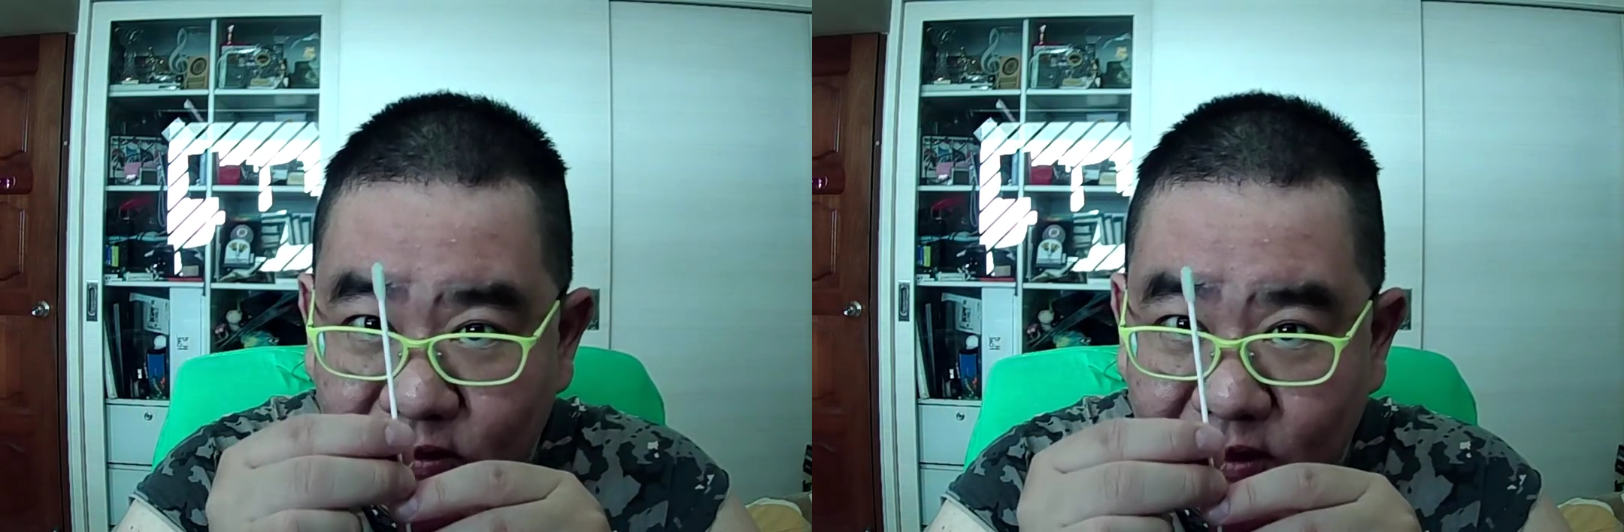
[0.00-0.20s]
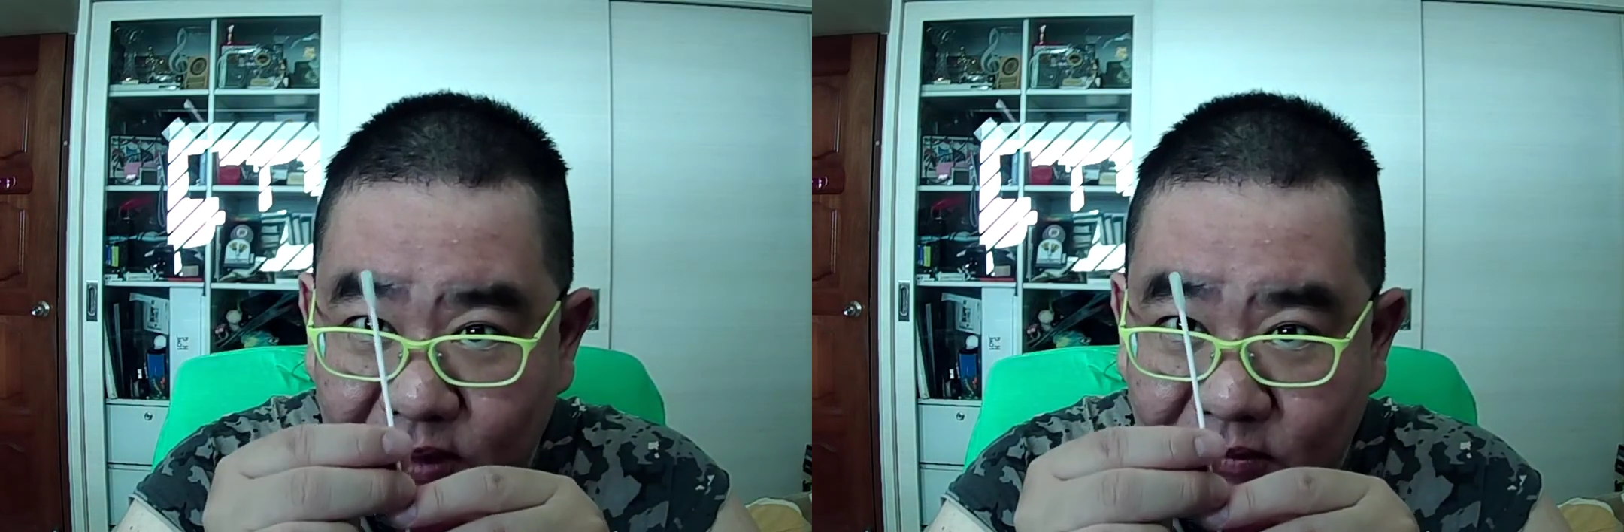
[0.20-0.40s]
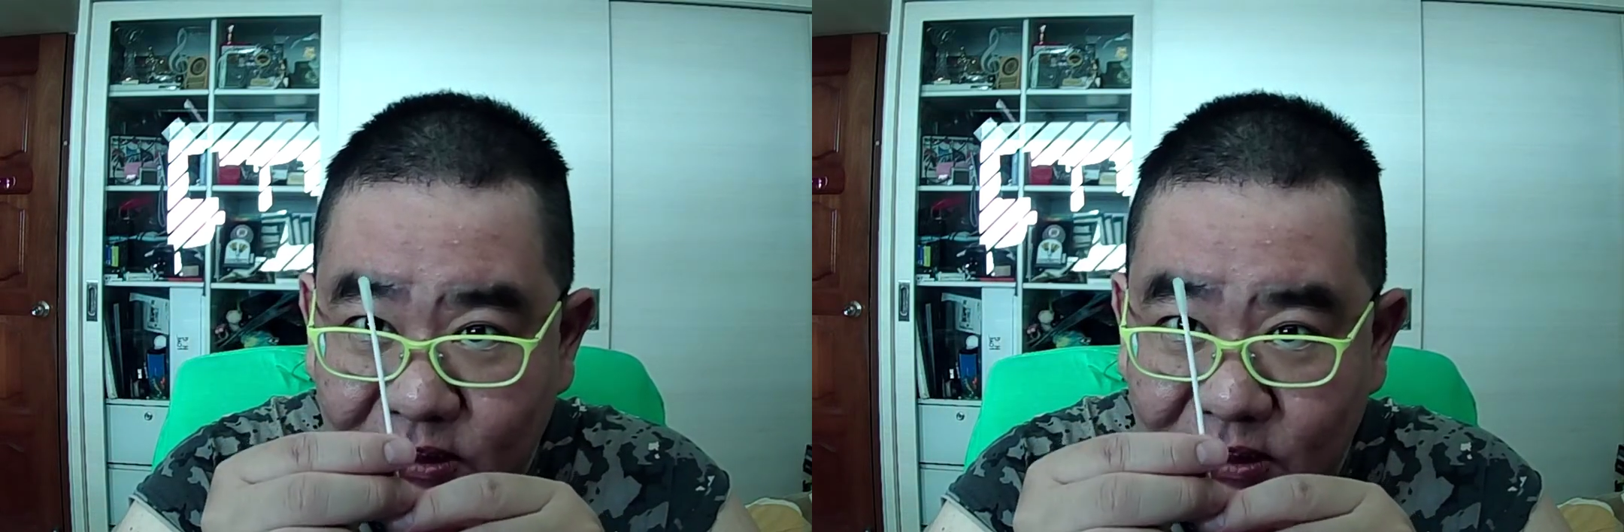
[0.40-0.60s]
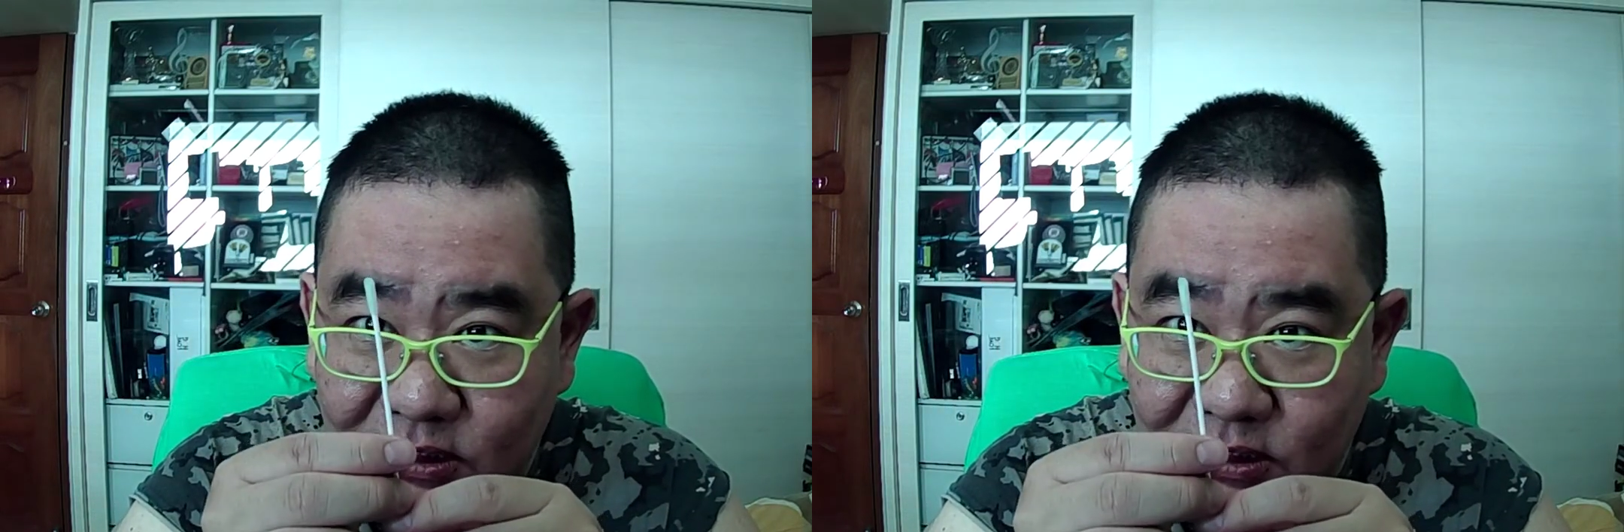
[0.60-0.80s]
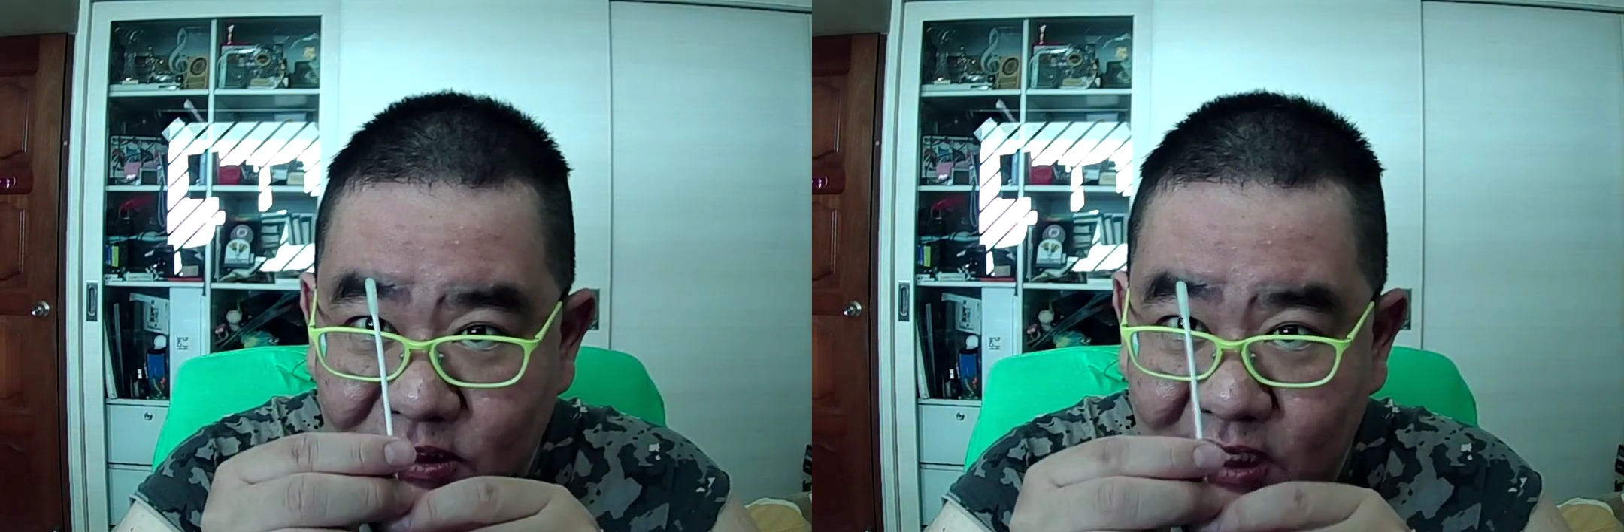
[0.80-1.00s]
I mean, this
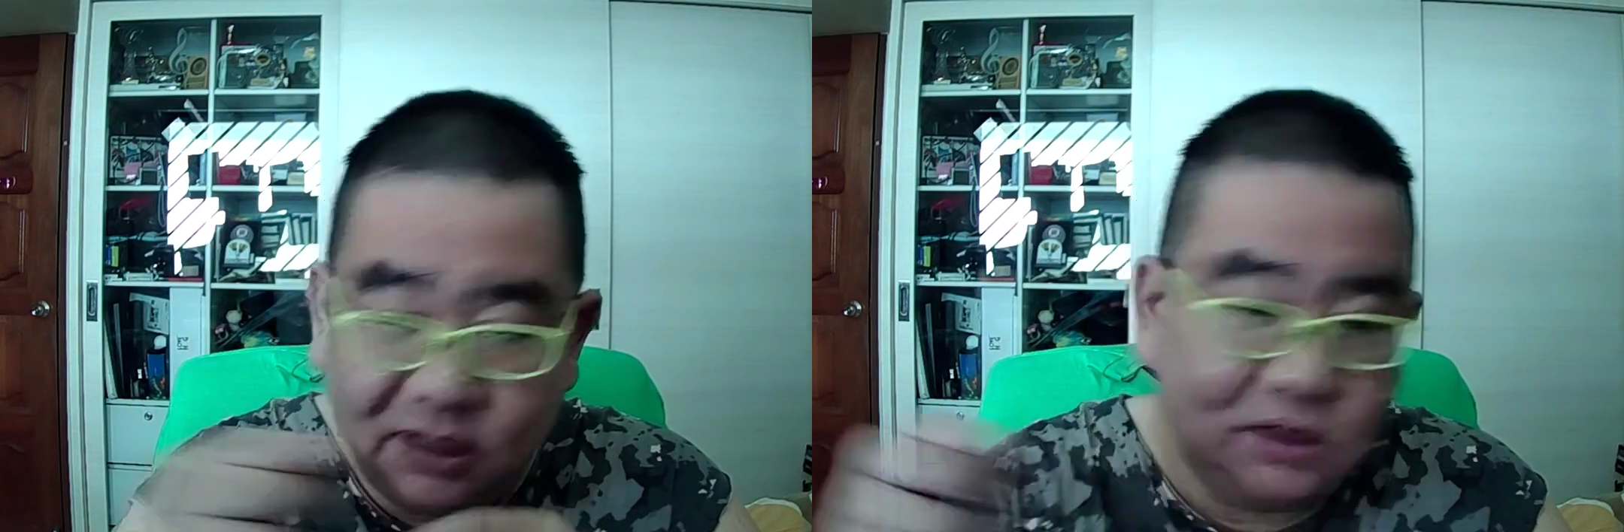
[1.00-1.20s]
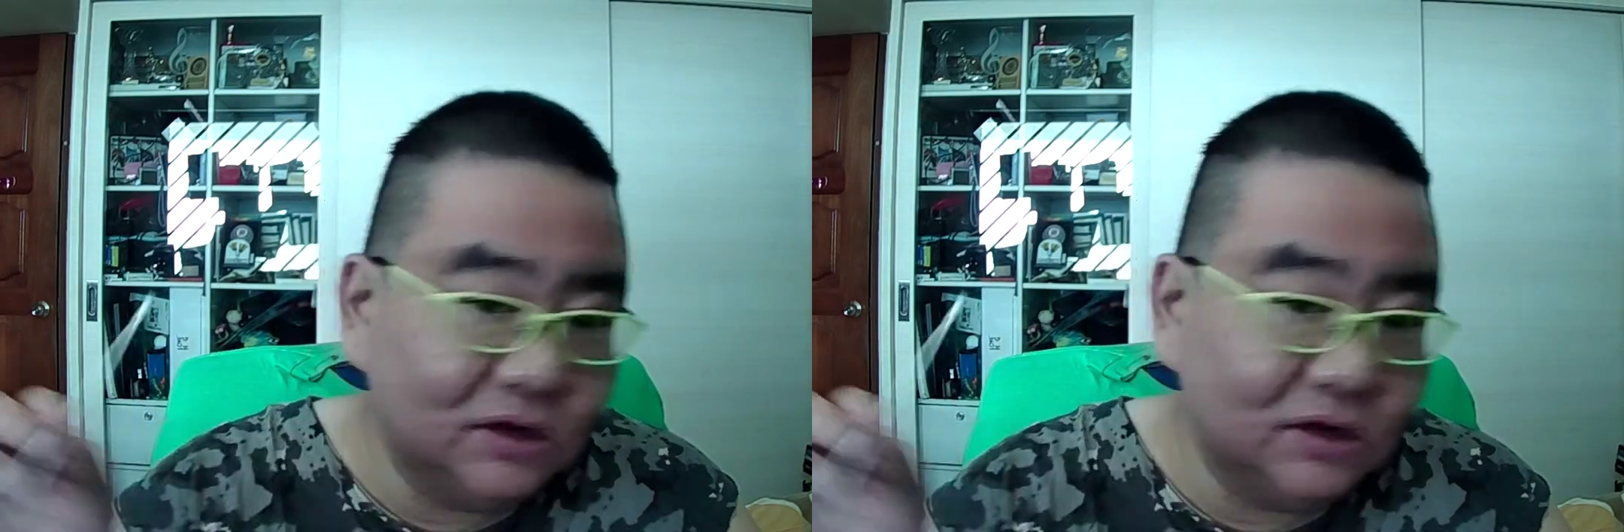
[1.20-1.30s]
is like good